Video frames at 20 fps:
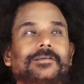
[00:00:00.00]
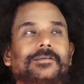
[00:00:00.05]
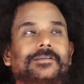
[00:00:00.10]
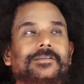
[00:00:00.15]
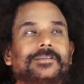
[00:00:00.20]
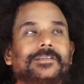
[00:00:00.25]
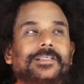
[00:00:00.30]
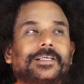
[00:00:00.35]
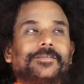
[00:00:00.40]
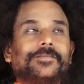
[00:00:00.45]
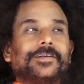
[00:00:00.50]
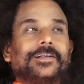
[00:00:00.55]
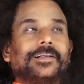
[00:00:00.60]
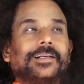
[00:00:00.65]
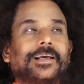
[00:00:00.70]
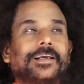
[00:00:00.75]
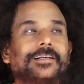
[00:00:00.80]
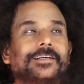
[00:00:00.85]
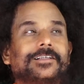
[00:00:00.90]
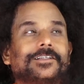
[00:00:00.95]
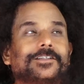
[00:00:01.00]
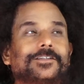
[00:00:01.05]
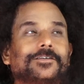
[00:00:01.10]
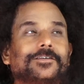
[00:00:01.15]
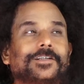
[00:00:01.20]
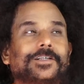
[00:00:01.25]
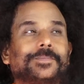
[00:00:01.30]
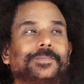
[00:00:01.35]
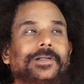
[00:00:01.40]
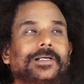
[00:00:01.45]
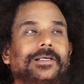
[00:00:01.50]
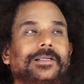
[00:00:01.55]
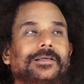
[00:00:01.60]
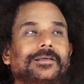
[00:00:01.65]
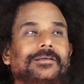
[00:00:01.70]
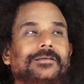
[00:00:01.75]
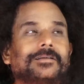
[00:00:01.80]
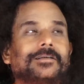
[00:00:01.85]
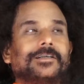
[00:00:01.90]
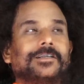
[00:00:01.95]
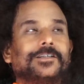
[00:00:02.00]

7-9 story building